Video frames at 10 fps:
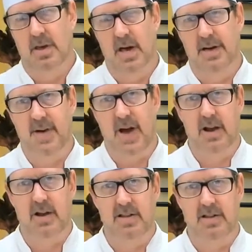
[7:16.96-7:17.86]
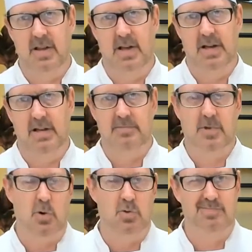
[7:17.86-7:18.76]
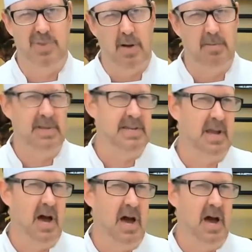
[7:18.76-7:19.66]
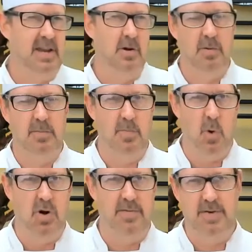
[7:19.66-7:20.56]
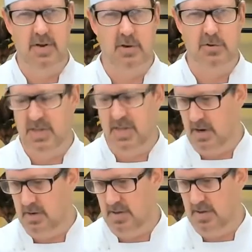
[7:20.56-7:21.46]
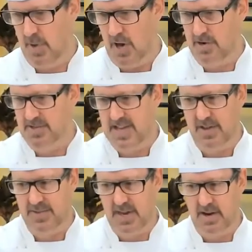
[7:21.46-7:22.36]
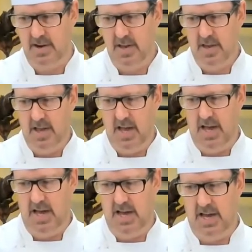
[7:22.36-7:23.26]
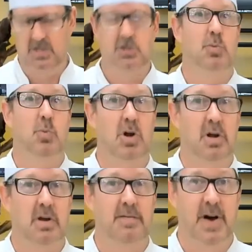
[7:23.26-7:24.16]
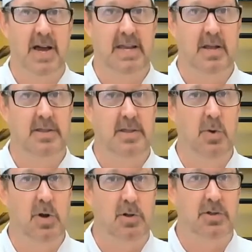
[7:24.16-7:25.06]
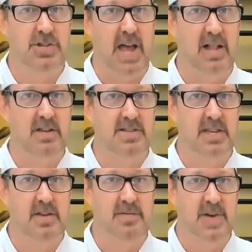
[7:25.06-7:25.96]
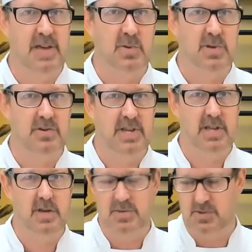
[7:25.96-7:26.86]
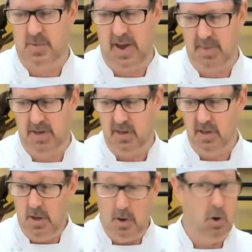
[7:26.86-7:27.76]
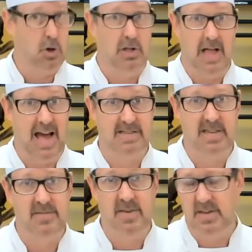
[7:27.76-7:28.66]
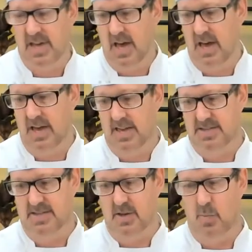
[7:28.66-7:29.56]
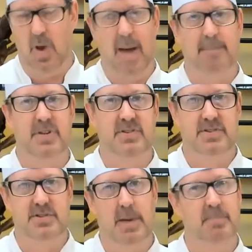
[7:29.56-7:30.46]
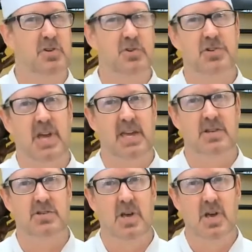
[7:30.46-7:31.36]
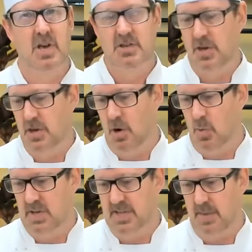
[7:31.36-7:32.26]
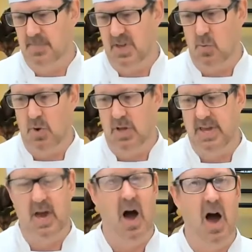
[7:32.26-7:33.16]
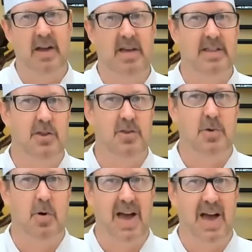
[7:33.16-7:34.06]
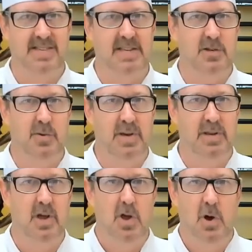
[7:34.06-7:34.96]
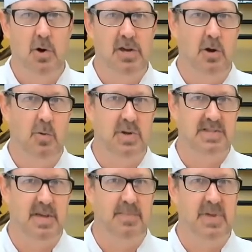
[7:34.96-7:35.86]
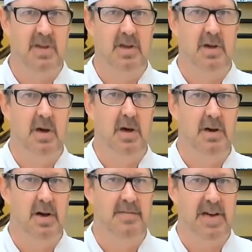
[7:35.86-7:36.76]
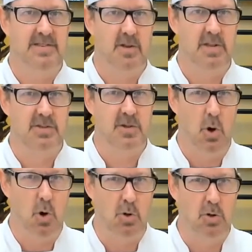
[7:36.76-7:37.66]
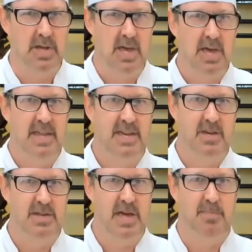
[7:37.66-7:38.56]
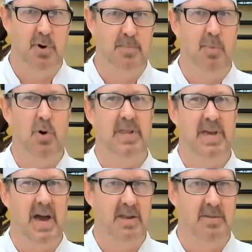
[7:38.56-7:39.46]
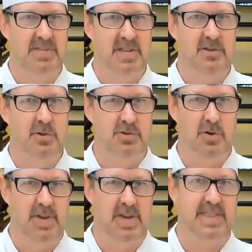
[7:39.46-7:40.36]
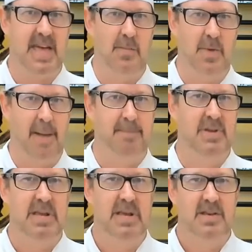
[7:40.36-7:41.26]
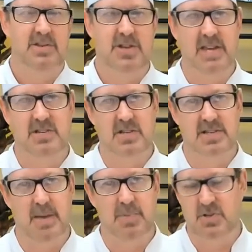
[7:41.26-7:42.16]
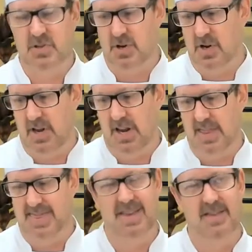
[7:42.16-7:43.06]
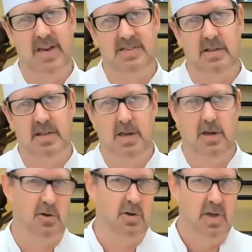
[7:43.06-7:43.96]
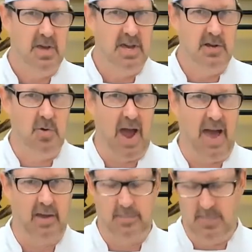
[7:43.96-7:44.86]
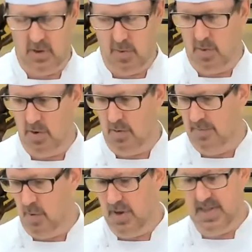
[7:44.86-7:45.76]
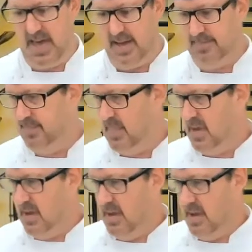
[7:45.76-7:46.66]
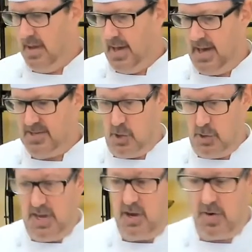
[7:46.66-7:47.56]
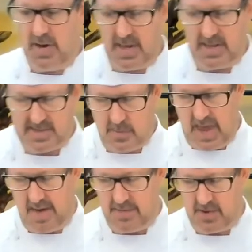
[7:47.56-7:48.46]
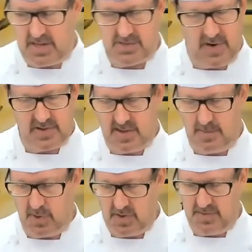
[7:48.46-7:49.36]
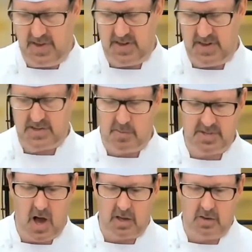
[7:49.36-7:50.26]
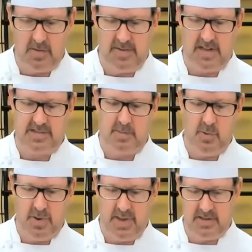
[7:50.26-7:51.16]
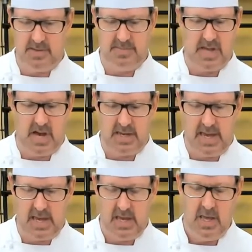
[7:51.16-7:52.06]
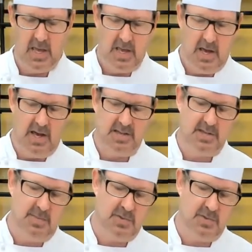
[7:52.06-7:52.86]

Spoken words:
fired at cone probably 9 or more for those that are potters out there, it should work fine. The real challenge that you face when you're dealing with ceramic or glass even is the rapid temperature change. So you don't want something really hot and then throw ice into it, or you don't want something, a vessel that's cold that you then put boiling items into. So if you get that rapid change in temperature in a thin vessel, it can crack, and we want to avoid that. So the ingredients that we have for this, very simple: vegetable stock. We've got some mirin, some sake, some